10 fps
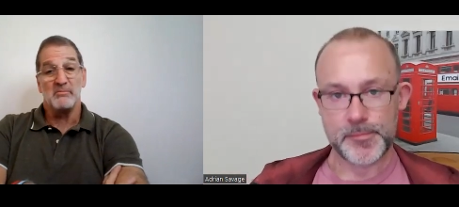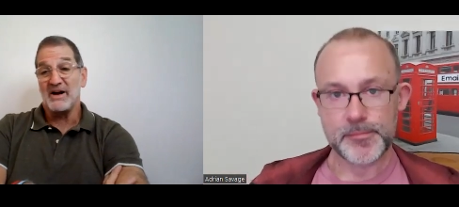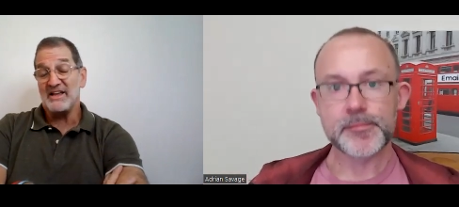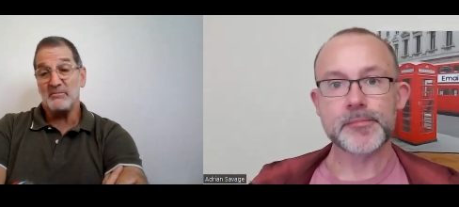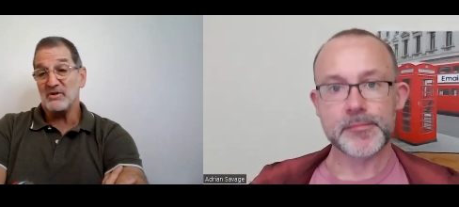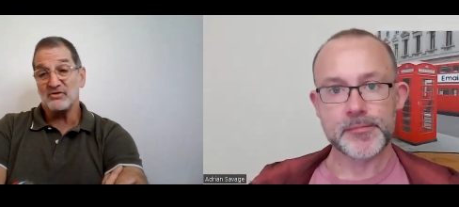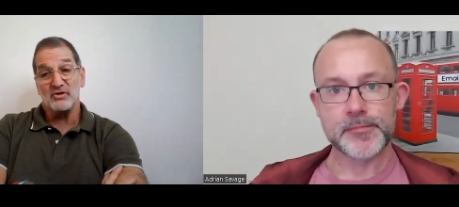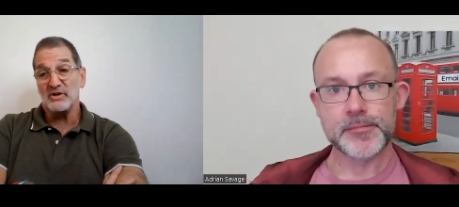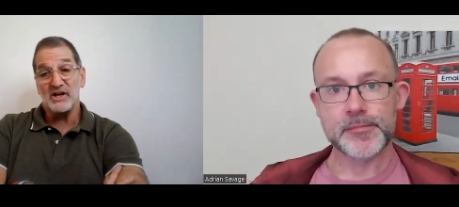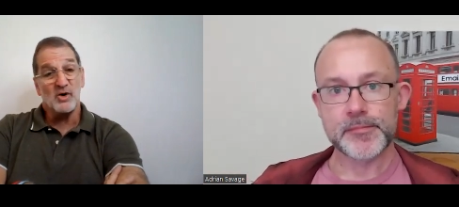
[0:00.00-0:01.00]
Speaker 1: but my
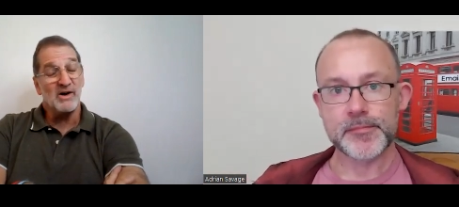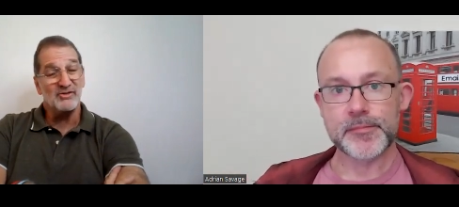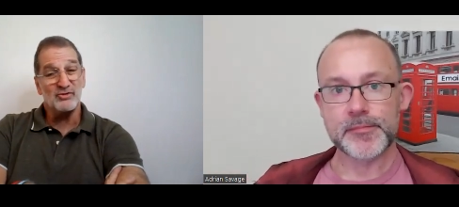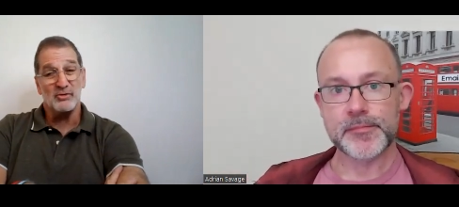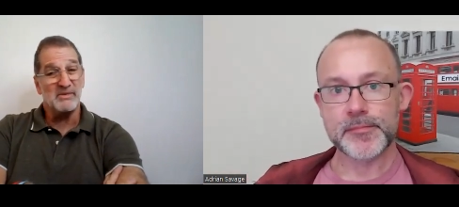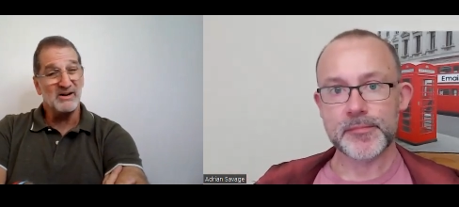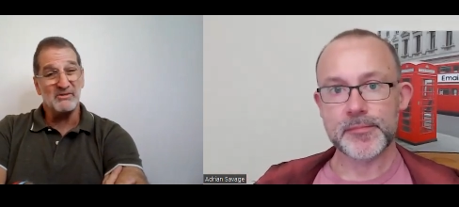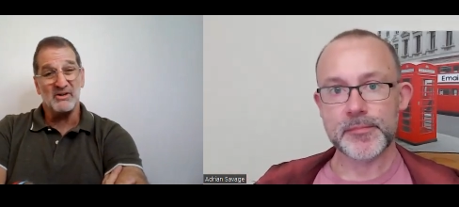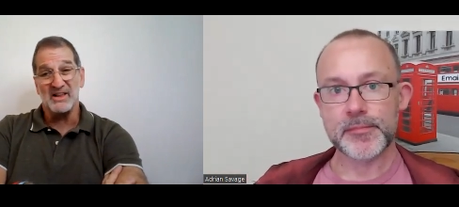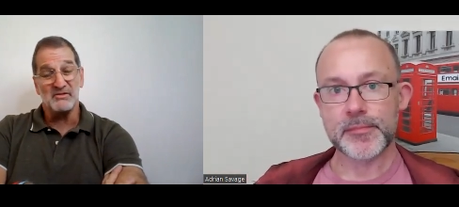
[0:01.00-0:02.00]
emails only go out to
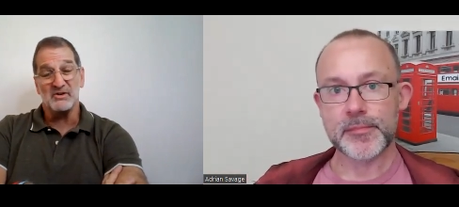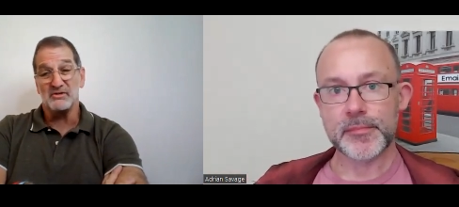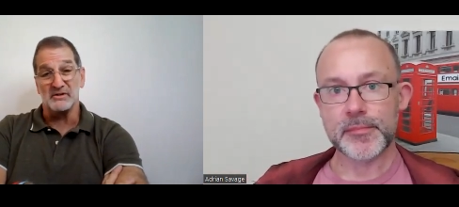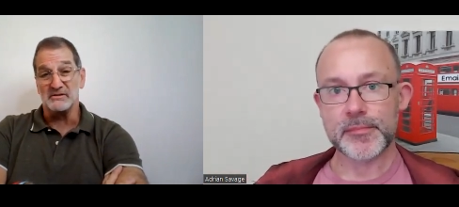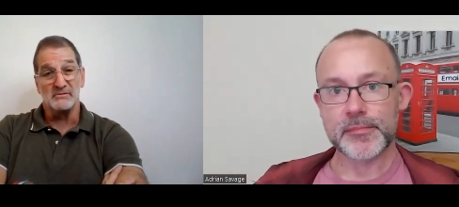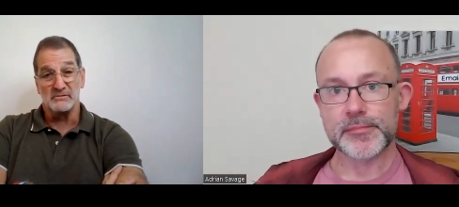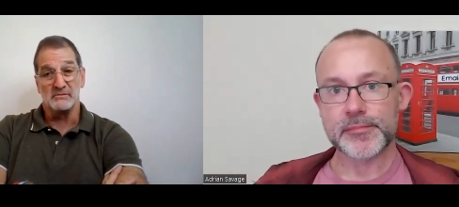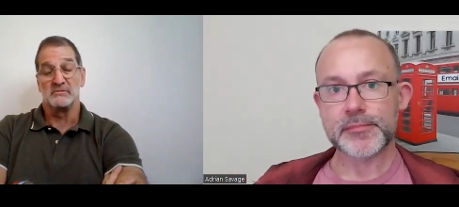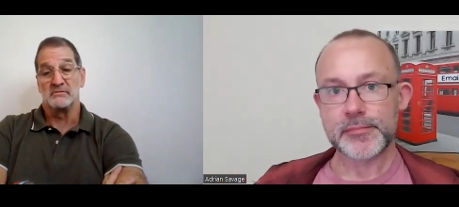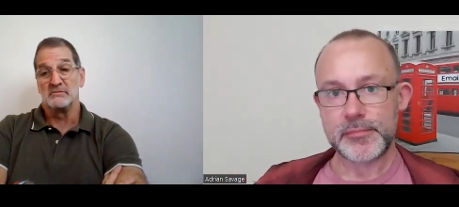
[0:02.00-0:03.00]
about 1,100.
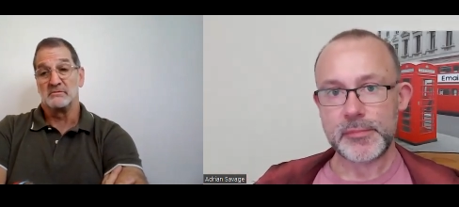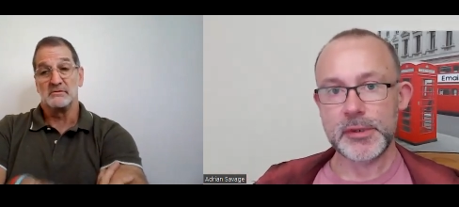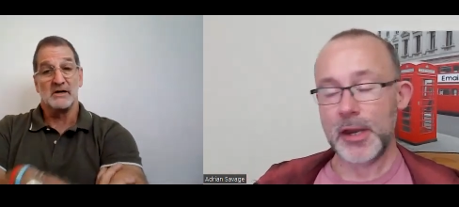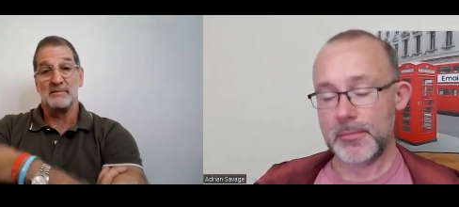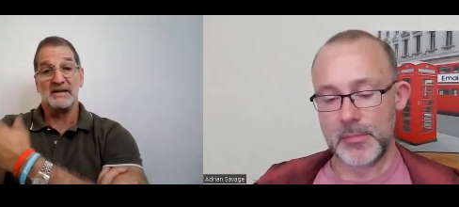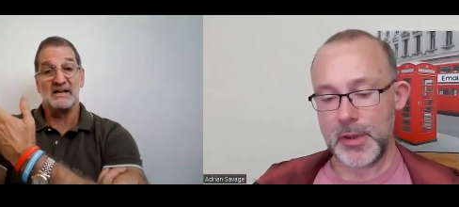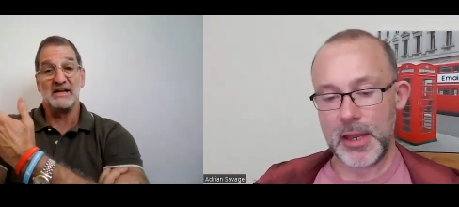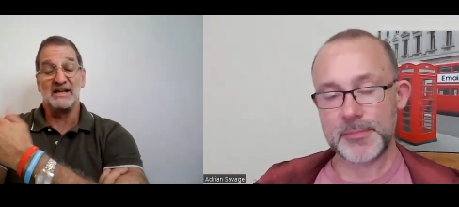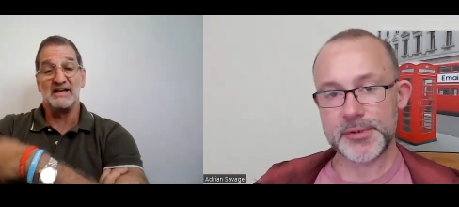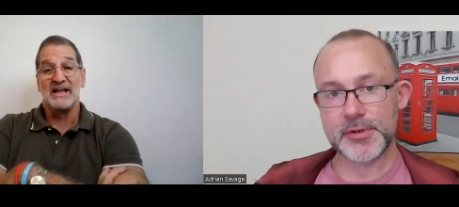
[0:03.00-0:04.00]
Speaker 2: Yeah. I mean,
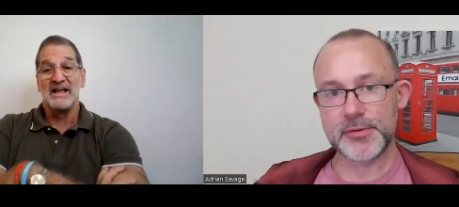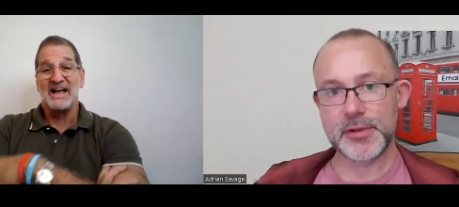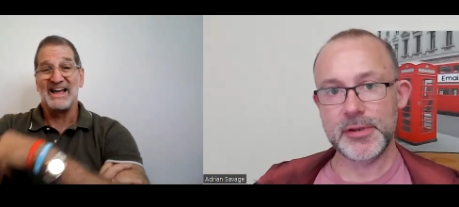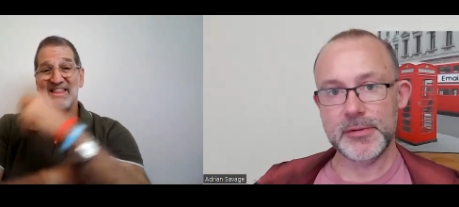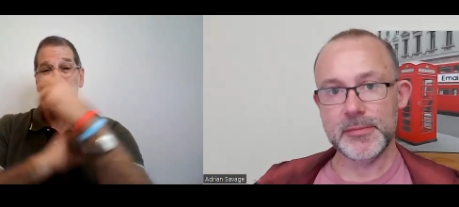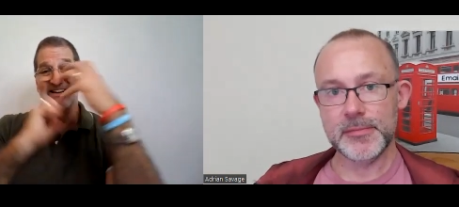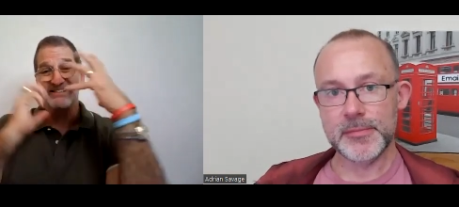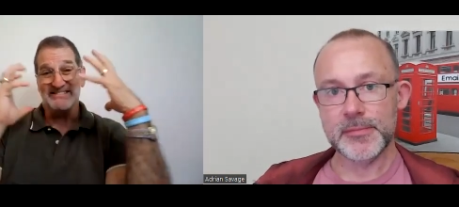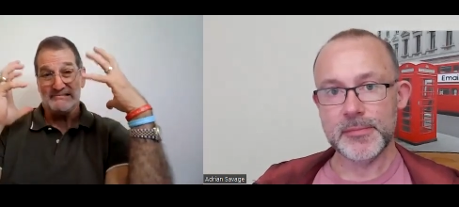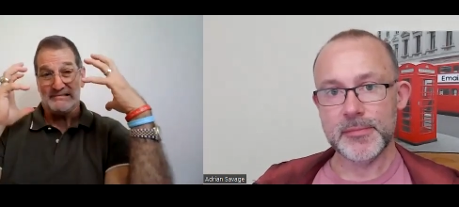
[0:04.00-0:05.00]
and,
Speaker 1: and, and
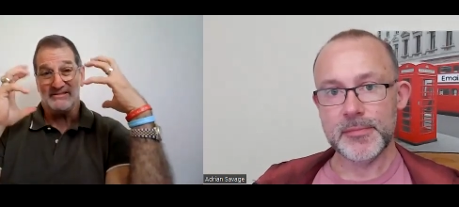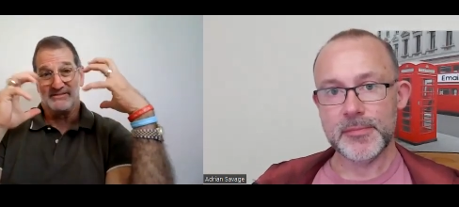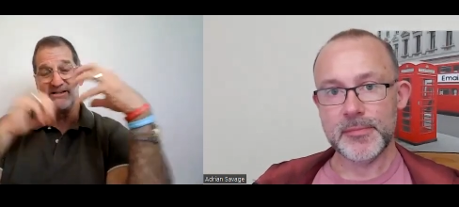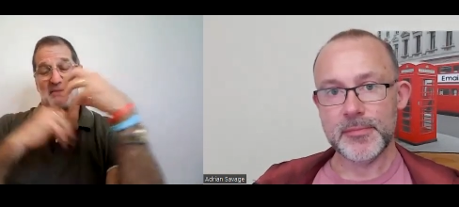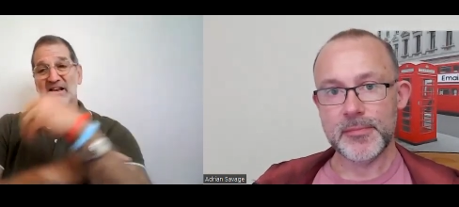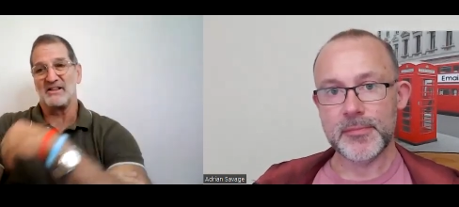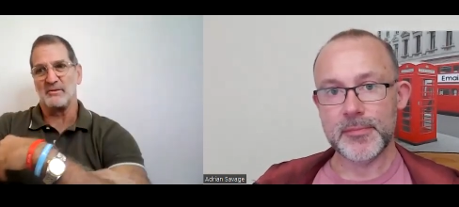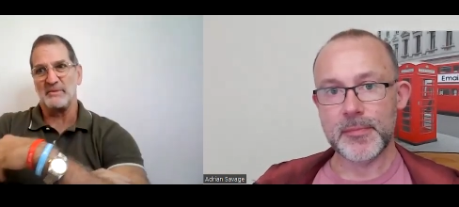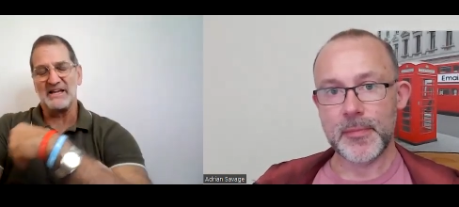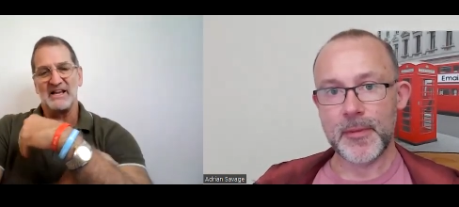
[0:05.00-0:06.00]
that, I mean,
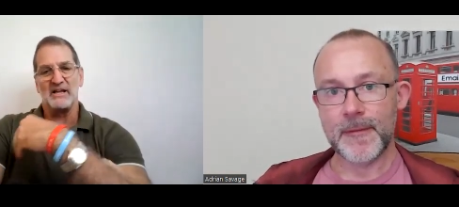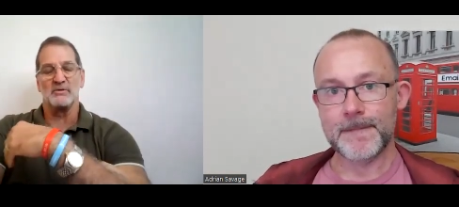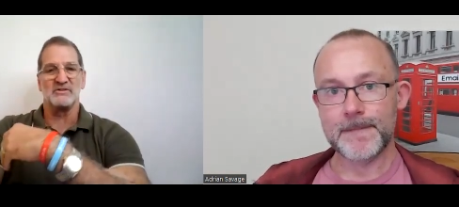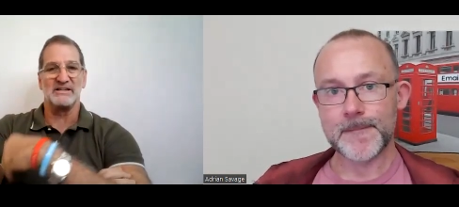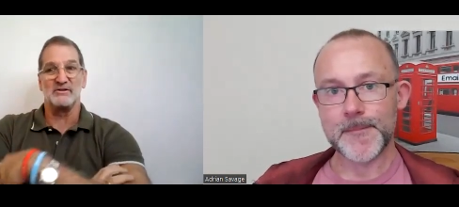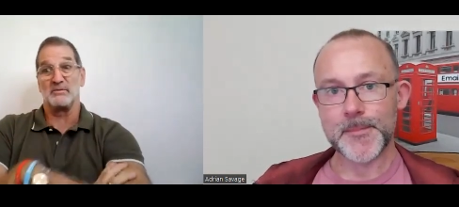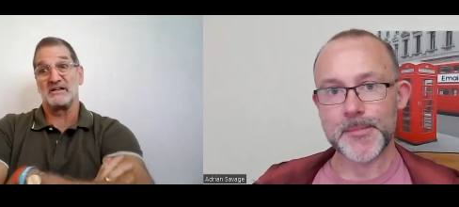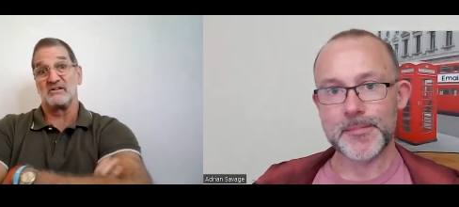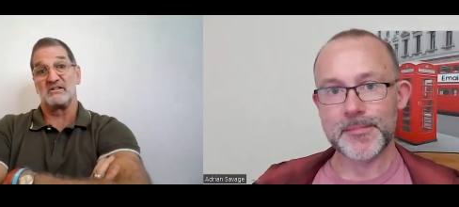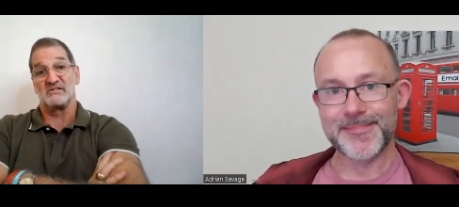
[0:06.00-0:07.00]
at the beginning it was like, oh
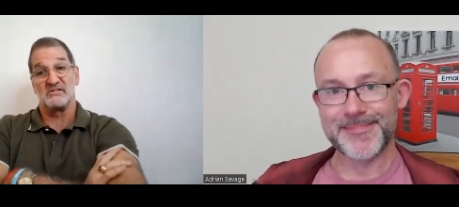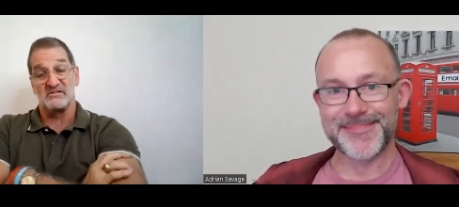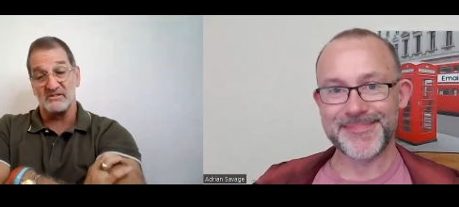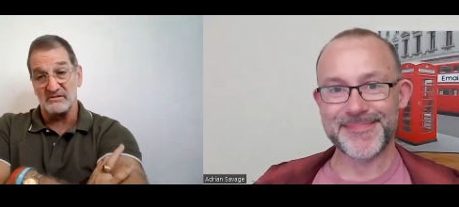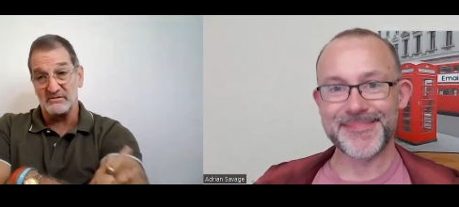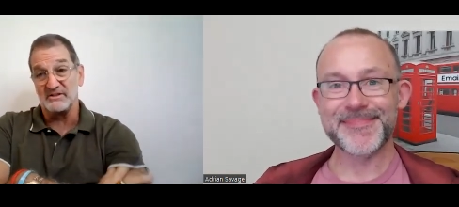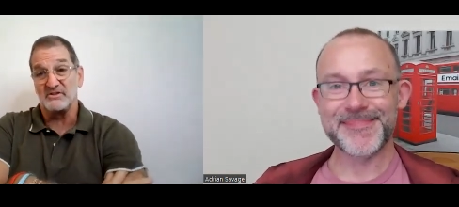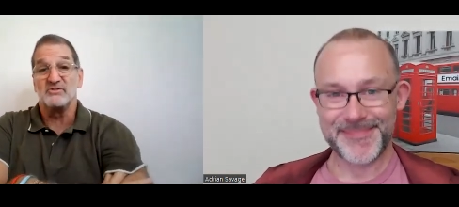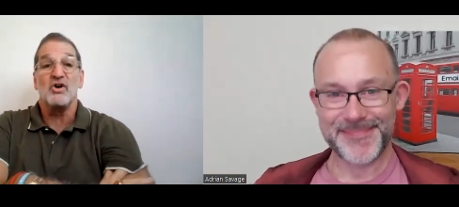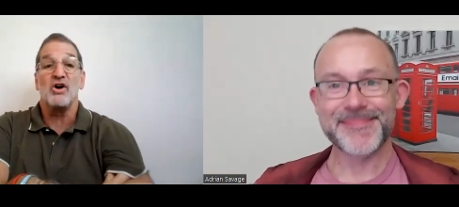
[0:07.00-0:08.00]
my goodness, this,
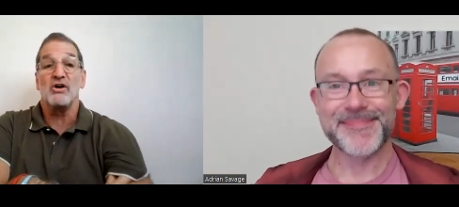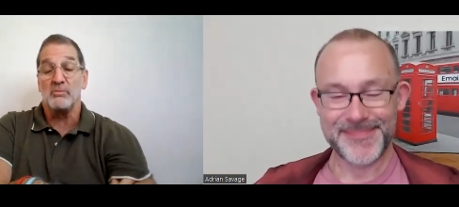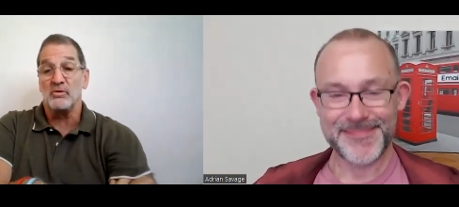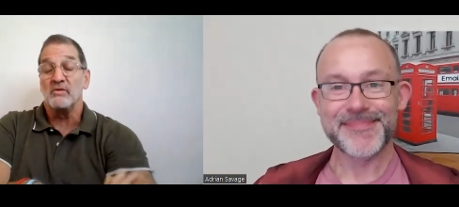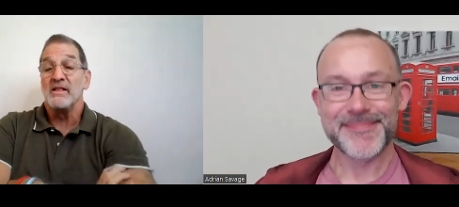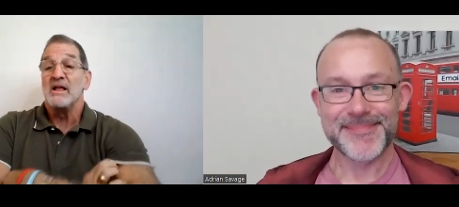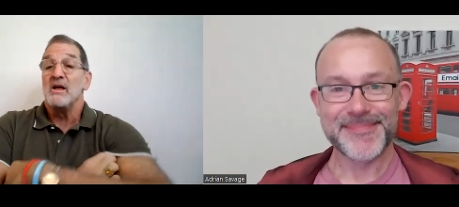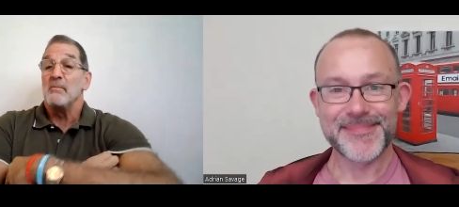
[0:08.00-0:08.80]
this is horrible